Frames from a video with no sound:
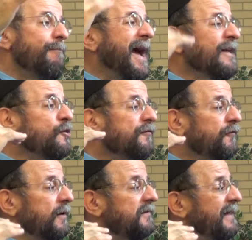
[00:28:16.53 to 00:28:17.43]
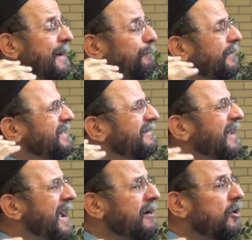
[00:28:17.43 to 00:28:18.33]
Imagine, for example, the
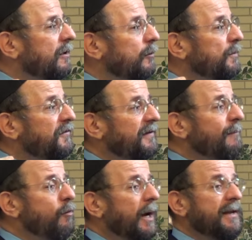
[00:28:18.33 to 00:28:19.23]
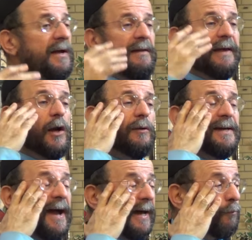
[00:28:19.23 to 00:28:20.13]
attacker was someone that
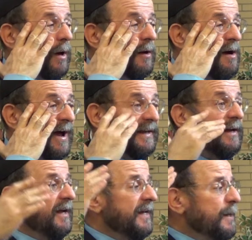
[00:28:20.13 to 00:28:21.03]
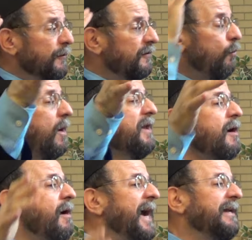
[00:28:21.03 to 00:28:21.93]
only had one eye. He was a one
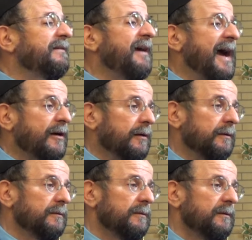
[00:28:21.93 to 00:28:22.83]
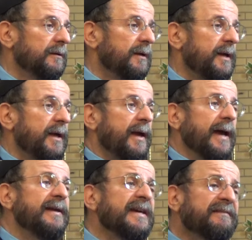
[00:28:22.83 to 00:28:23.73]
eyed attacker
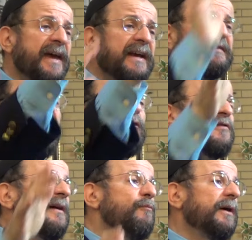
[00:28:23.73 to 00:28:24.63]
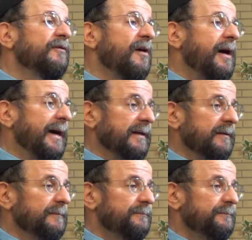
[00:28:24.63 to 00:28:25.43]
and he takes out someone's eye.